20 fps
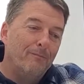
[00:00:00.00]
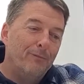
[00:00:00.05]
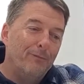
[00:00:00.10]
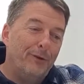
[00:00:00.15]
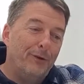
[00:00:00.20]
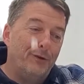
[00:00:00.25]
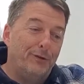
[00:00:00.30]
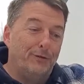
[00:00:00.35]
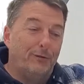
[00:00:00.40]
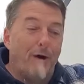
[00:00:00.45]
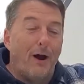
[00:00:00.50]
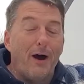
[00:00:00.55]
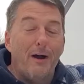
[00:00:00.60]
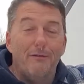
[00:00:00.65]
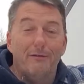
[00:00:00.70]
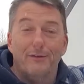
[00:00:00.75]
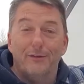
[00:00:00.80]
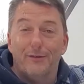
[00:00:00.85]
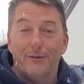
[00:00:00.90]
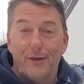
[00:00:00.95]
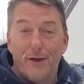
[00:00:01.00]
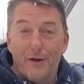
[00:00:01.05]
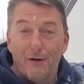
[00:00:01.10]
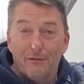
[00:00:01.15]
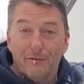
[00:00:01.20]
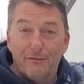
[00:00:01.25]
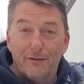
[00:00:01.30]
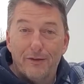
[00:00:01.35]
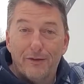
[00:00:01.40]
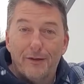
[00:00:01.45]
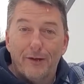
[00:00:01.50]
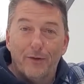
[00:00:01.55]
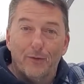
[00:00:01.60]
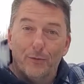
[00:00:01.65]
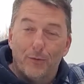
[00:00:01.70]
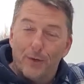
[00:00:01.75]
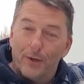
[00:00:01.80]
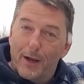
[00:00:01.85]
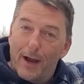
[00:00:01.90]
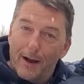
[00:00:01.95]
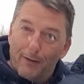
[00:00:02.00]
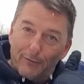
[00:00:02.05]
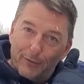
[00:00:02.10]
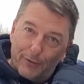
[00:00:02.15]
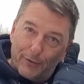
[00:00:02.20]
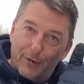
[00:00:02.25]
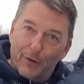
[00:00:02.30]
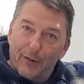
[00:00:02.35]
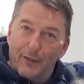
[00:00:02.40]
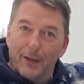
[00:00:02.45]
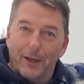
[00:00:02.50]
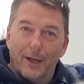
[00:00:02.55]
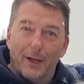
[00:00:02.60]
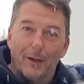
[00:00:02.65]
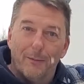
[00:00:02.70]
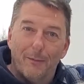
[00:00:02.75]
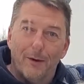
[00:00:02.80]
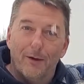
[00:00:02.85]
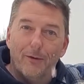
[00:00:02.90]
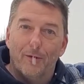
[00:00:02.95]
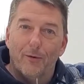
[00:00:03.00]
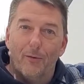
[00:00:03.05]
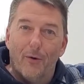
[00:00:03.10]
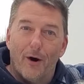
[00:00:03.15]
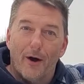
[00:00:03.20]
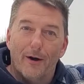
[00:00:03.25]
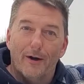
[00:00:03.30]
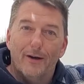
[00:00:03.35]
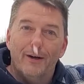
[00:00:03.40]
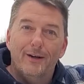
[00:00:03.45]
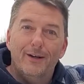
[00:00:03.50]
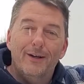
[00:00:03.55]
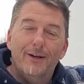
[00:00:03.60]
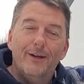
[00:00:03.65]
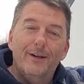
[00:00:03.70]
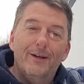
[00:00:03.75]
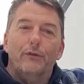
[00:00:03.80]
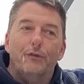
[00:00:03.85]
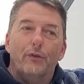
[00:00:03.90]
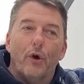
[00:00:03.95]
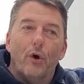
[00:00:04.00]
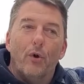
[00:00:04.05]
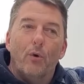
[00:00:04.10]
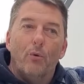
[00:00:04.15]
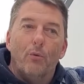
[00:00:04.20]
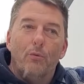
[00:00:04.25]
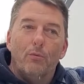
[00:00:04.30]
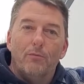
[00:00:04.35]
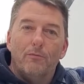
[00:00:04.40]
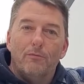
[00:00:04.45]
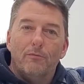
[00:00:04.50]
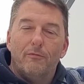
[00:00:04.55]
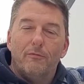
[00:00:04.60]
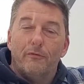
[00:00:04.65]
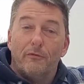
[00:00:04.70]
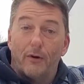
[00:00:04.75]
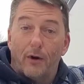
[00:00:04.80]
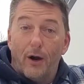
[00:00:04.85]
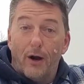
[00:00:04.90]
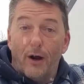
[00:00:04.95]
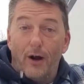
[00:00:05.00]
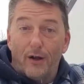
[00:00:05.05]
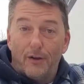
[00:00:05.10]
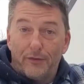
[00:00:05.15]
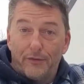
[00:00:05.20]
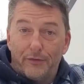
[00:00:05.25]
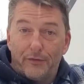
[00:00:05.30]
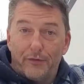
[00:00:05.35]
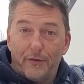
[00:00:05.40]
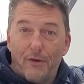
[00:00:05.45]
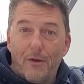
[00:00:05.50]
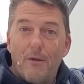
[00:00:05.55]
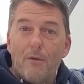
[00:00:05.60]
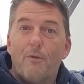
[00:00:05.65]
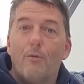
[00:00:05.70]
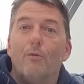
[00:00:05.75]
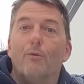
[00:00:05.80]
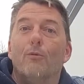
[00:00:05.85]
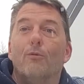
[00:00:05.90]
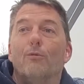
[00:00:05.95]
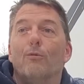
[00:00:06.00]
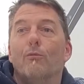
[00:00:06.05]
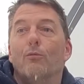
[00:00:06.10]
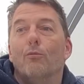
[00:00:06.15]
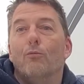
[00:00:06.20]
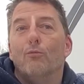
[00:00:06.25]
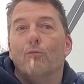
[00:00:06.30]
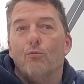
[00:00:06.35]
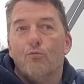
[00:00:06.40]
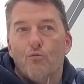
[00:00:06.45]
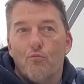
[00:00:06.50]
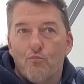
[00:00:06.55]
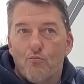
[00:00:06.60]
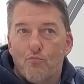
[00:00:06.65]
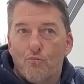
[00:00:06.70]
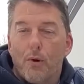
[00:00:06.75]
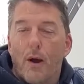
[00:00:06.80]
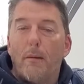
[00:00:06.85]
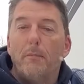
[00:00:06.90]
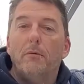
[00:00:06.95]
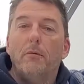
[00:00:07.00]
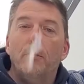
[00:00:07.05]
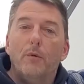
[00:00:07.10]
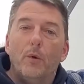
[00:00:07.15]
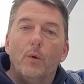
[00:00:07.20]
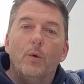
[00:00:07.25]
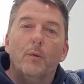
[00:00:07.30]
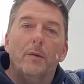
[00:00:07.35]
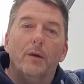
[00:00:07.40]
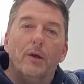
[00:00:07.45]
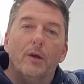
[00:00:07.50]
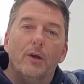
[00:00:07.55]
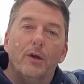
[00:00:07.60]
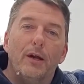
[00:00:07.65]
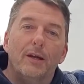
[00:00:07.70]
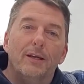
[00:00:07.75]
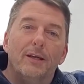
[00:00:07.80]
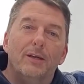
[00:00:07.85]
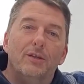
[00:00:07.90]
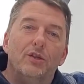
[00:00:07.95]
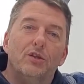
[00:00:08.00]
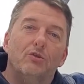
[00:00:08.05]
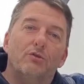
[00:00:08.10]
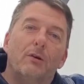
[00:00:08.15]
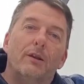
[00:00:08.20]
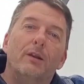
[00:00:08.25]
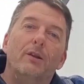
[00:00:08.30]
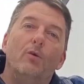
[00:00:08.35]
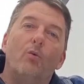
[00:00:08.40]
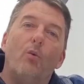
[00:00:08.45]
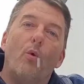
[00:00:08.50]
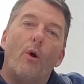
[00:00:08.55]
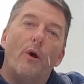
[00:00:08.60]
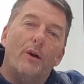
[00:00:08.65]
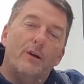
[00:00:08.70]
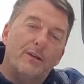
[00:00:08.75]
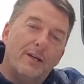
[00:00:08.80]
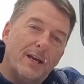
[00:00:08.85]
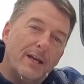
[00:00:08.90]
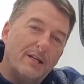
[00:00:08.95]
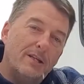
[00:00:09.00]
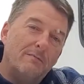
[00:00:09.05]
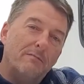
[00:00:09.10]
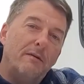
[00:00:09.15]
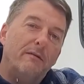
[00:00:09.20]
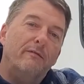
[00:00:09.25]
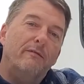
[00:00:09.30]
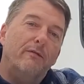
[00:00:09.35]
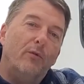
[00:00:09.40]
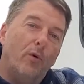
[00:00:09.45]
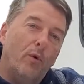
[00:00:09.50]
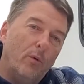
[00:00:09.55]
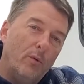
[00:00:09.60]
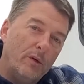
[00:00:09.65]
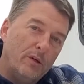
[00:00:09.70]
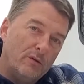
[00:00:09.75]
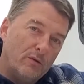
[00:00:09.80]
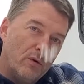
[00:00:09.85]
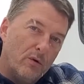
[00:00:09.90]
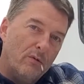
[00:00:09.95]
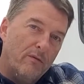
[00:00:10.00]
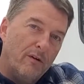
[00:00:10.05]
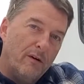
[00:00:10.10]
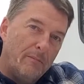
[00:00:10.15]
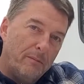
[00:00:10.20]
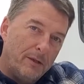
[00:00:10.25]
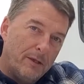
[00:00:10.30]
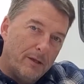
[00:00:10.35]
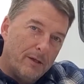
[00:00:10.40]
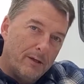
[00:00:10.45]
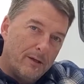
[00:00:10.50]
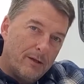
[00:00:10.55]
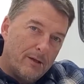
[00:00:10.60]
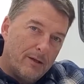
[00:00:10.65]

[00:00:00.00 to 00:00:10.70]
the drive itself is where you have to start thinking about the water. So for us, probably would have been a good idea to drain the water tanks before we drove up here.